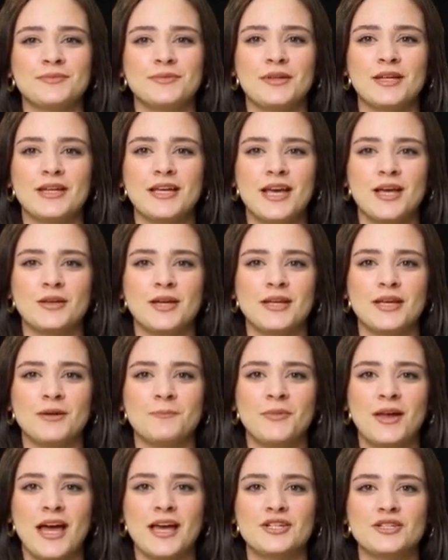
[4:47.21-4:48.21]
Clear and
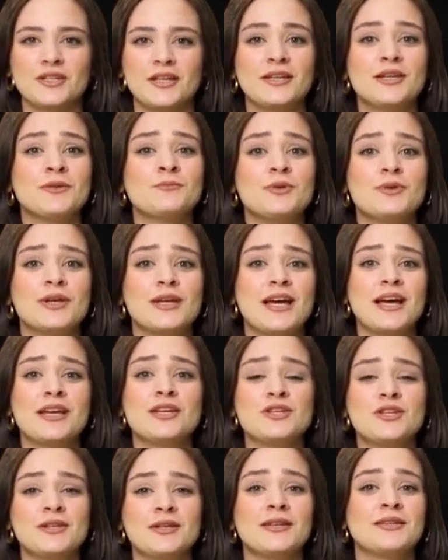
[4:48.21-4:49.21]
compassionate
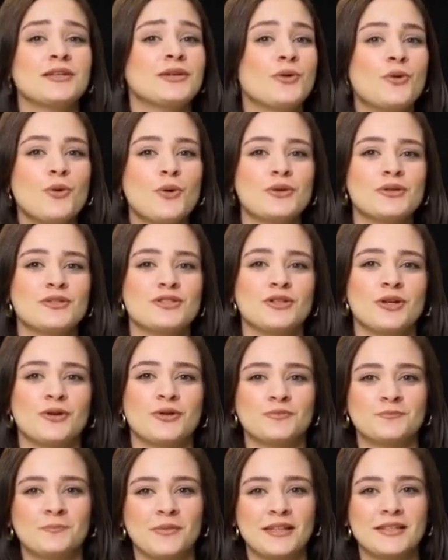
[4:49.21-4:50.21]
communication is a cornerstone
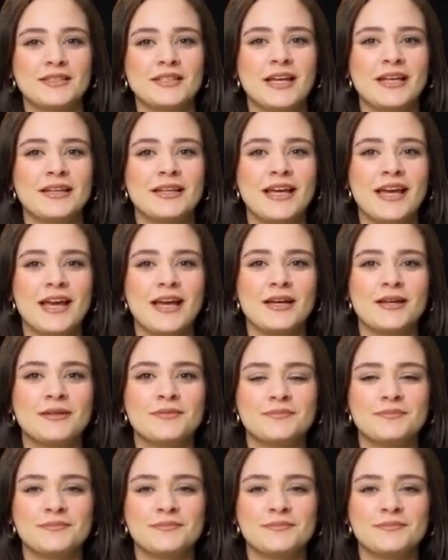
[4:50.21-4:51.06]
of bedside care.